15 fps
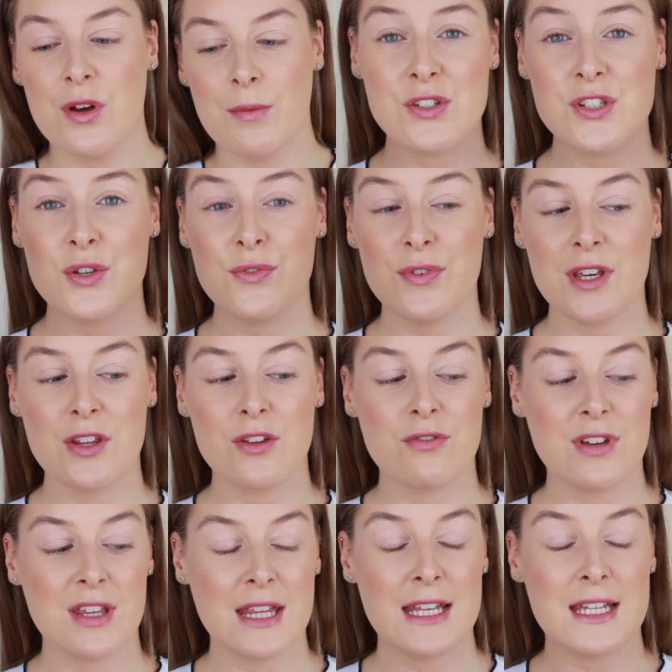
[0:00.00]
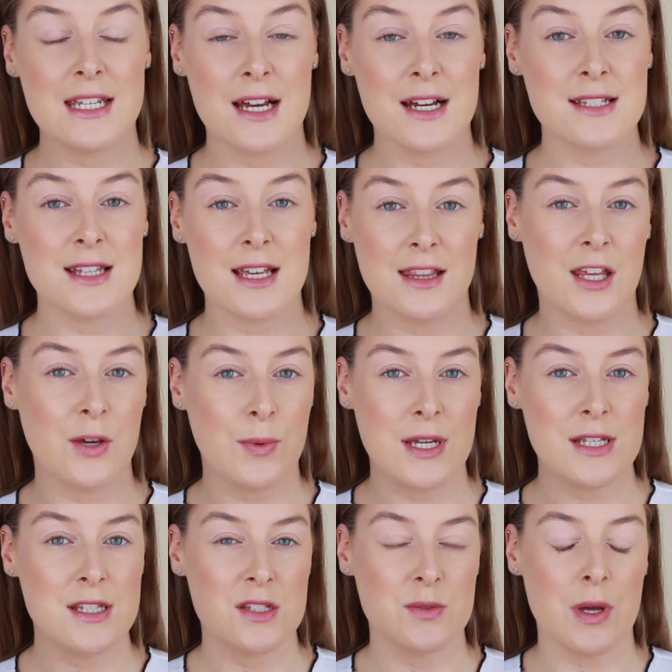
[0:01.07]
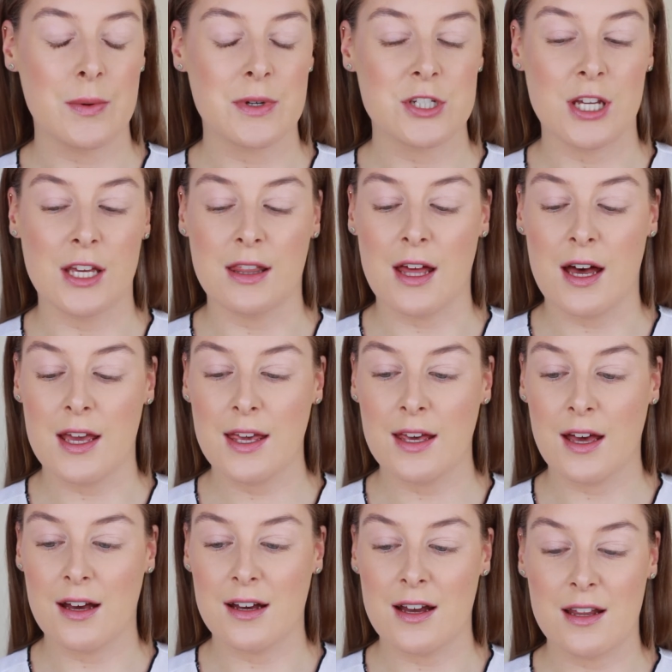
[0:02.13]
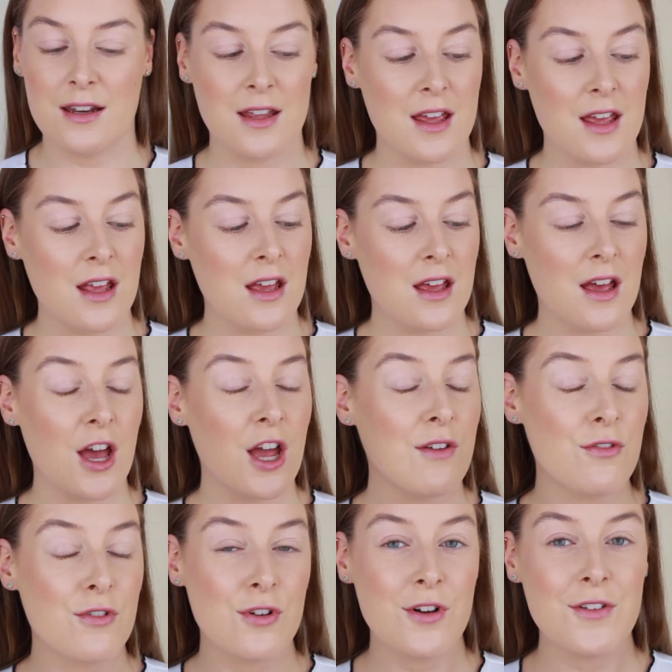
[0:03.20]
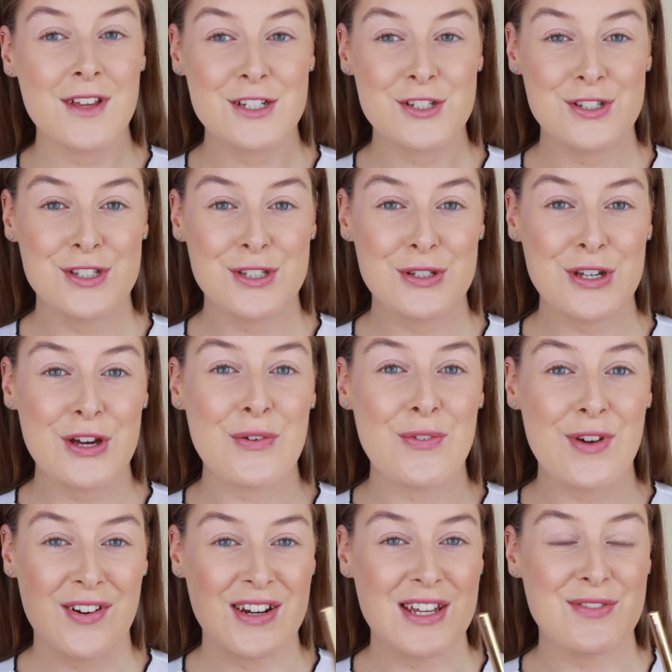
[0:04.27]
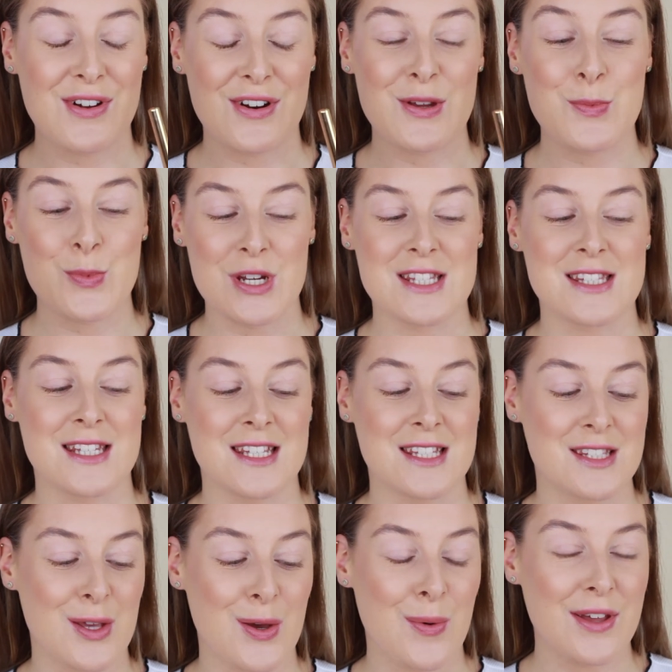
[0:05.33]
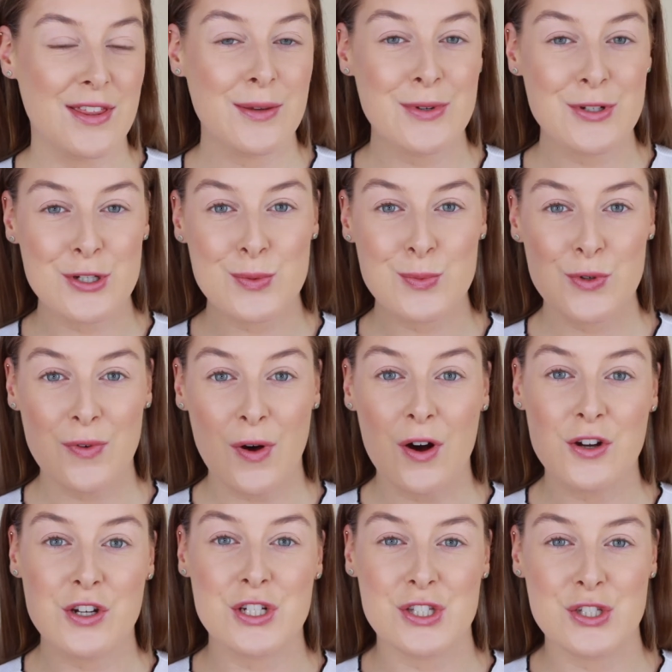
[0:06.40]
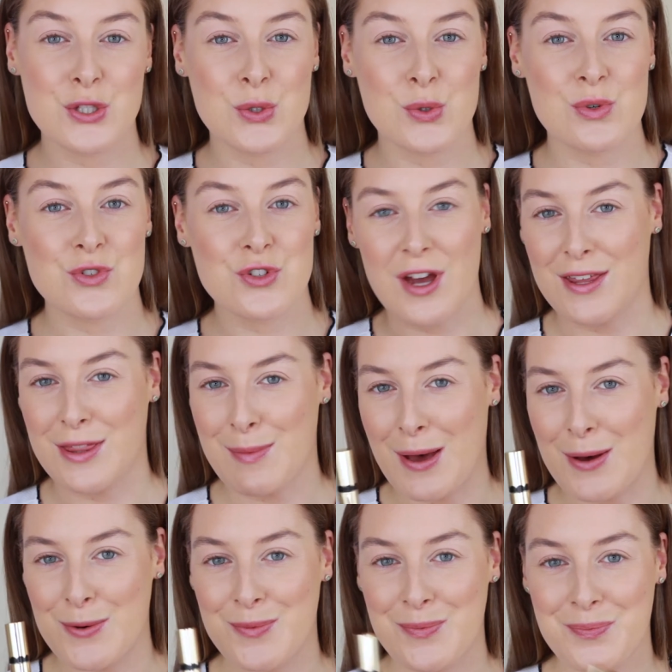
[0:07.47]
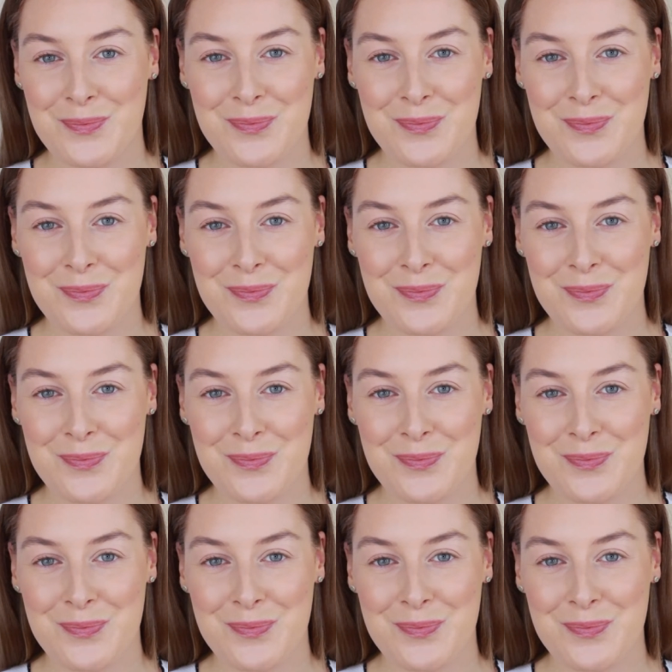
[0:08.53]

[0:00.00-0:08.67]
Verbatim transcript: They also feel really nice and lightweight as well, which I like. And overall, they just look very, very pretty. So I think we should move on to trying them out.